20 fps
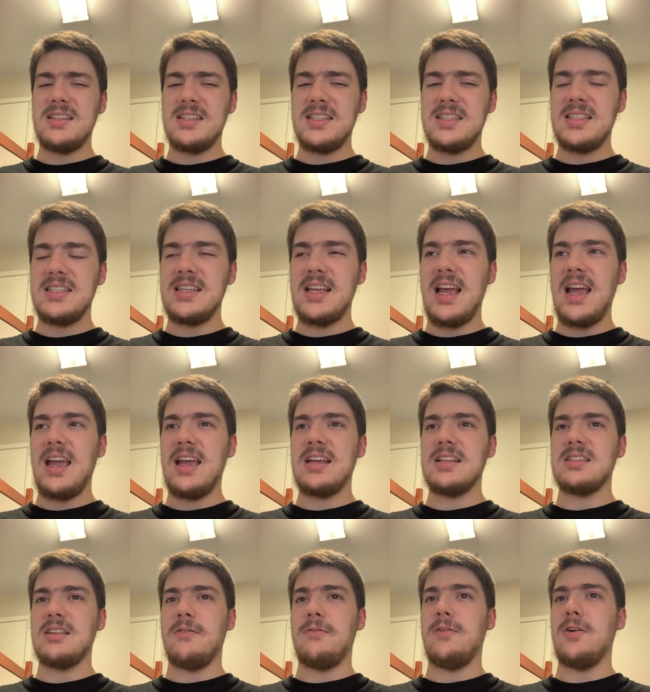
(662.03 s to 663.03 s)
say
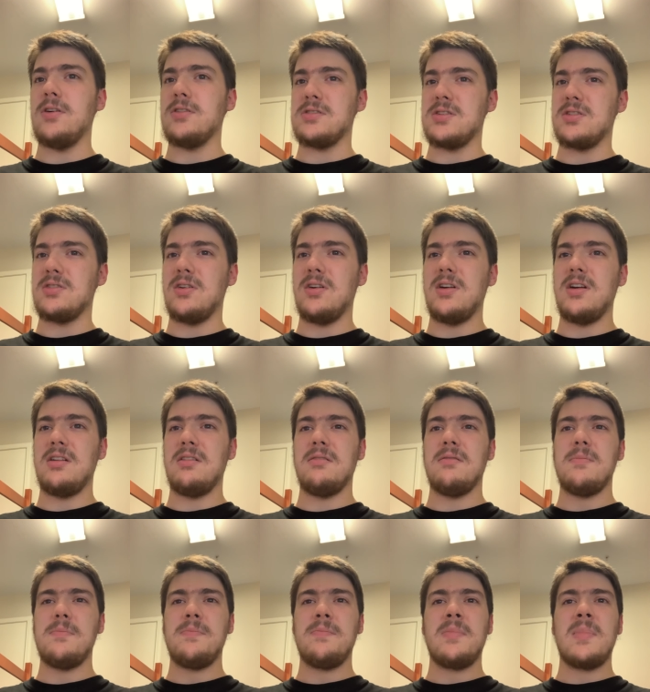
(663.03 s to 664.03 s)
it's a false start?
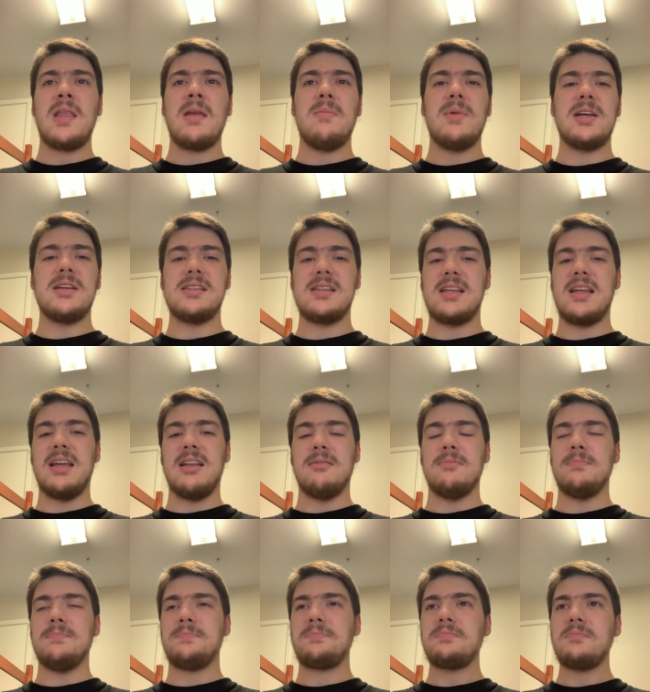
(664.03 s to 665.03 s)
Because again,
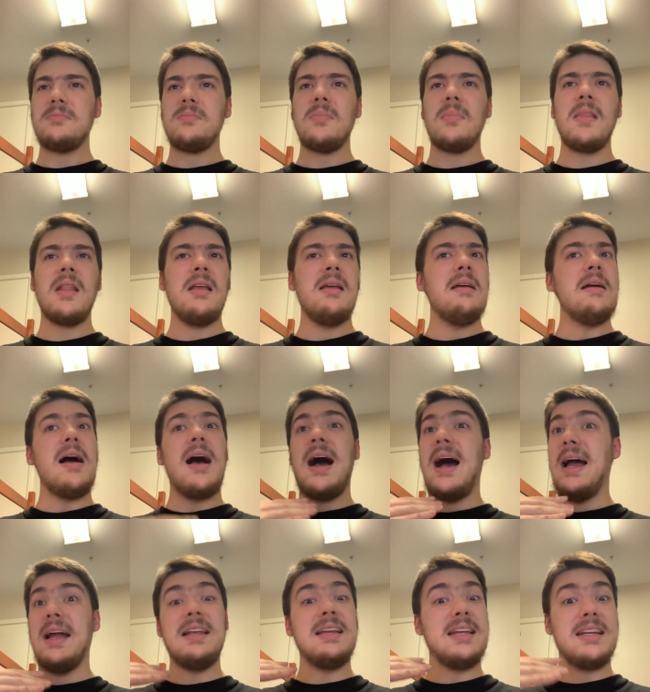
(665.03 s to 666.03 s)

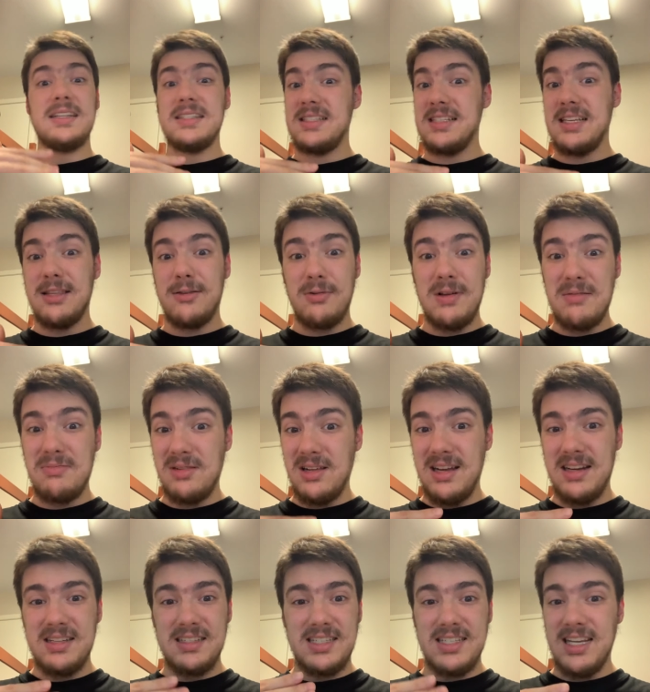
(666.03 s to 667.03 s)
I need to see the replay
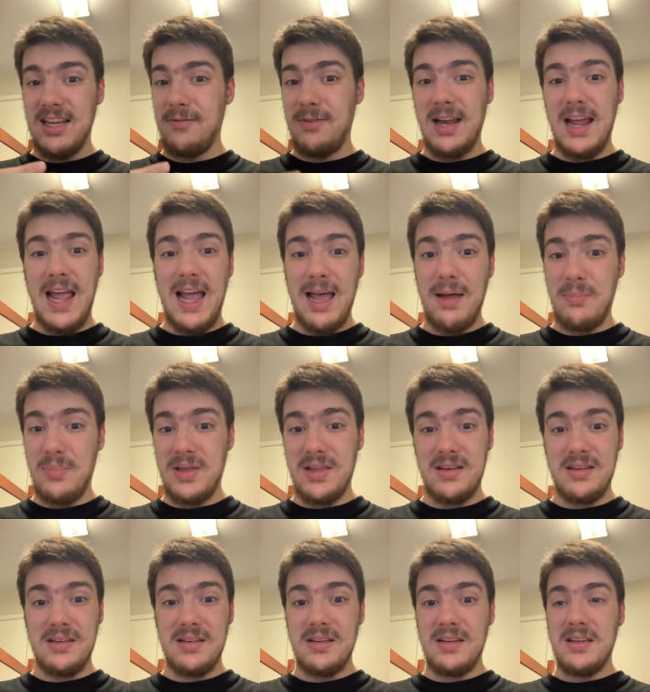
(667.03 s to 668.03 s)
to see if it
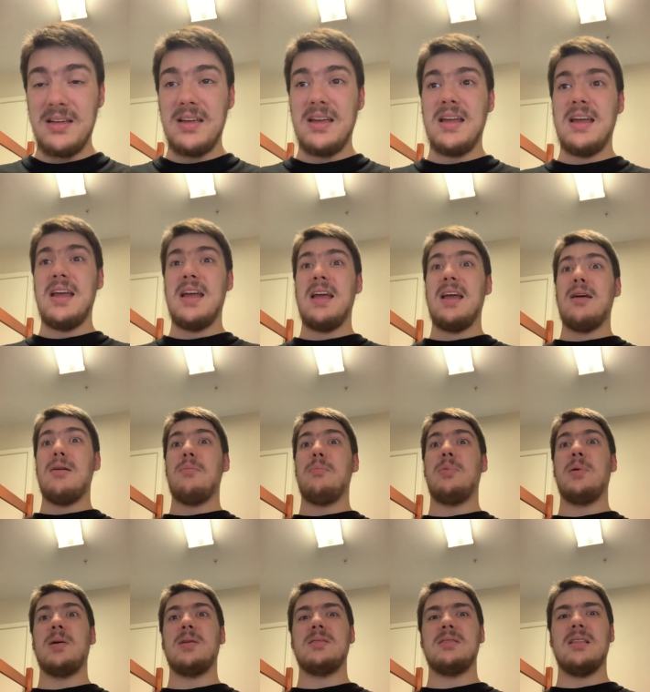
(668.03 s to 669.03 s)
happened.
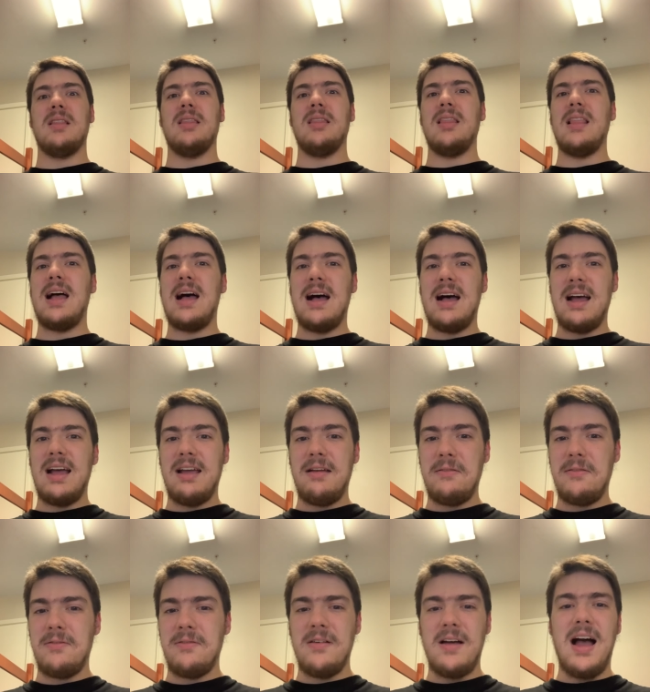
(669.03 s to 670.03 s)
But live,
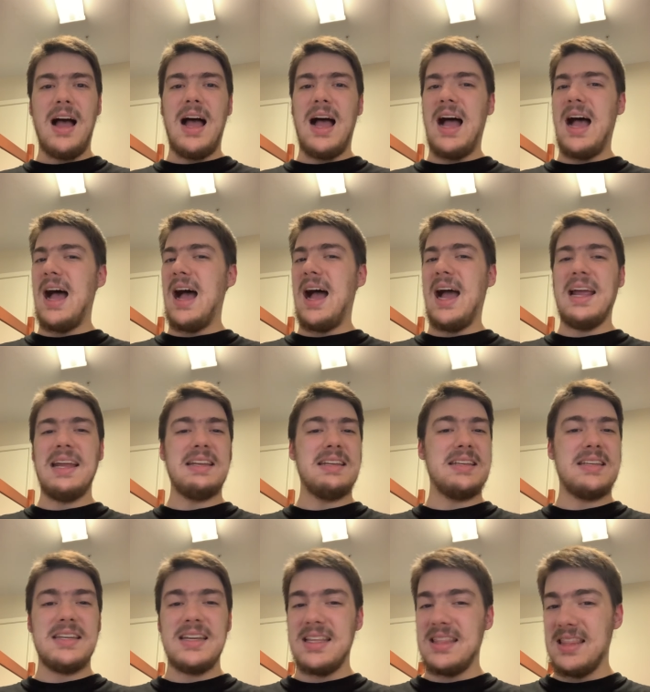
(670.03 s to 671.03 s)
I
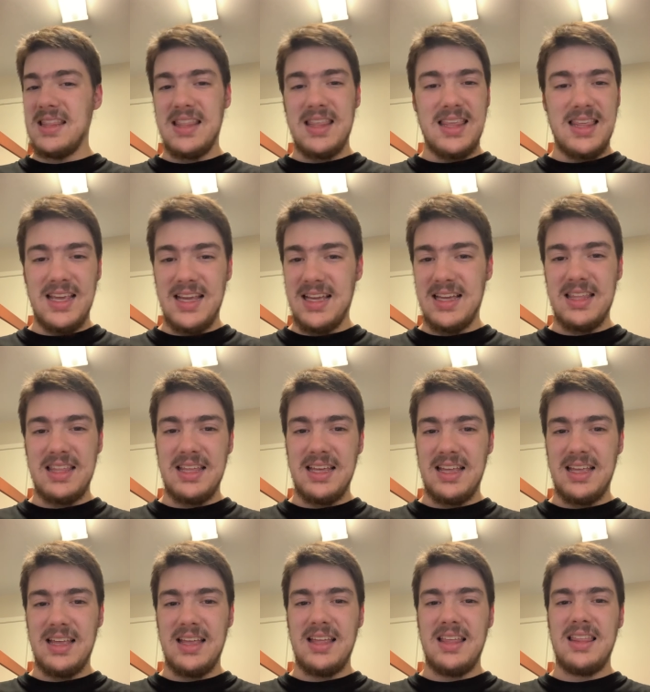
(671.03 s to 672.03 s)
didn't think
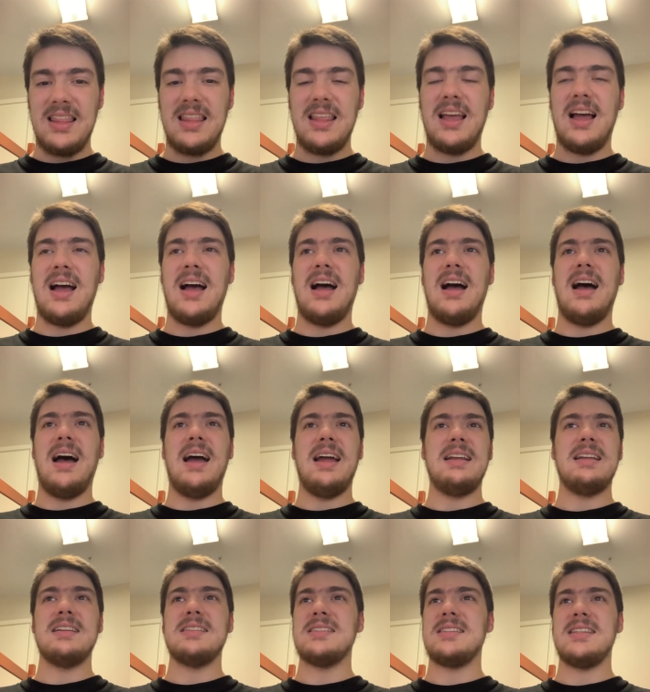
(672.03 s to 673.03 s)
that, I
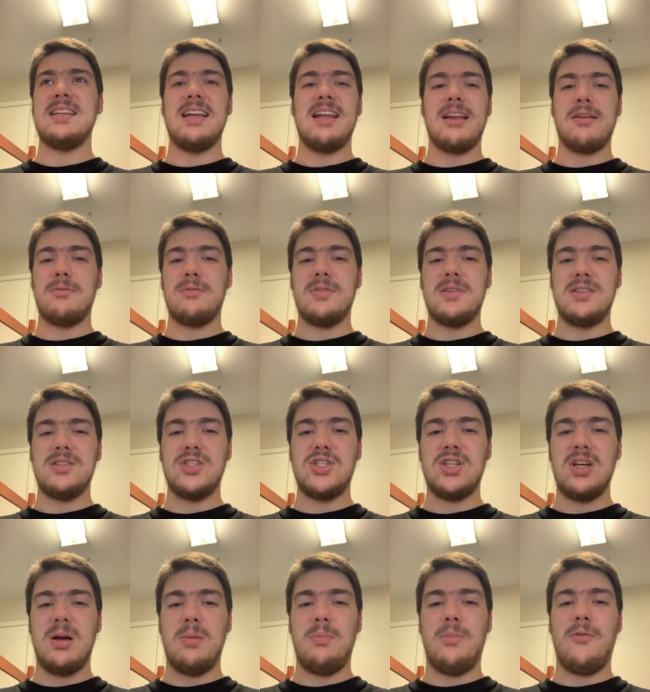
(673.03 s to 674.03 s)
didn't see anyone
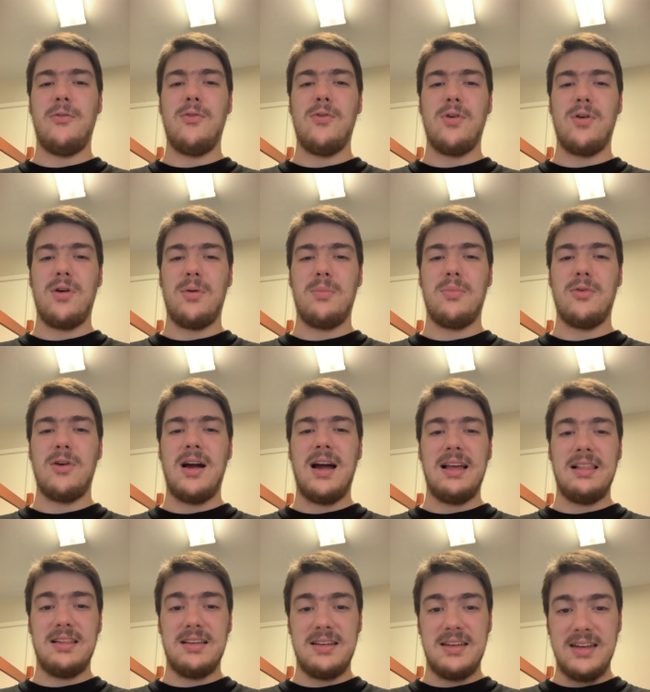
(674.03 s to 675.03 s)
jump before
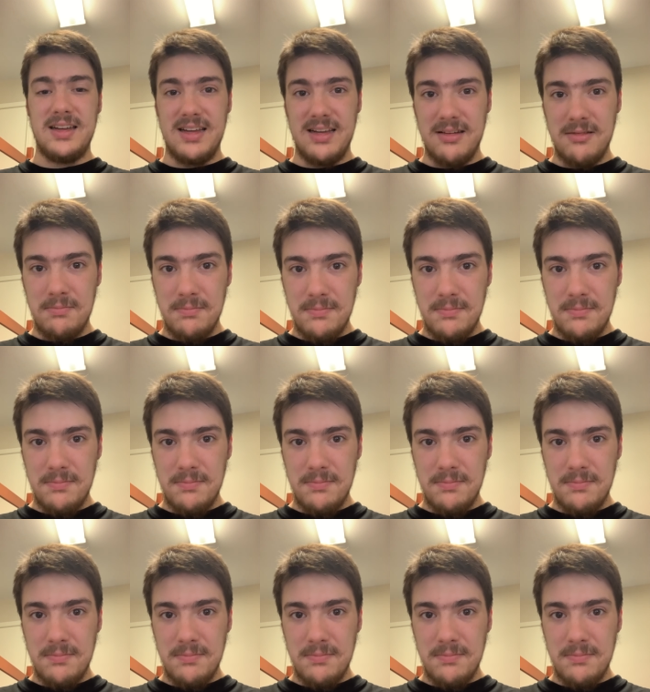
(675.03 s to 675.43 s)
Brylan did.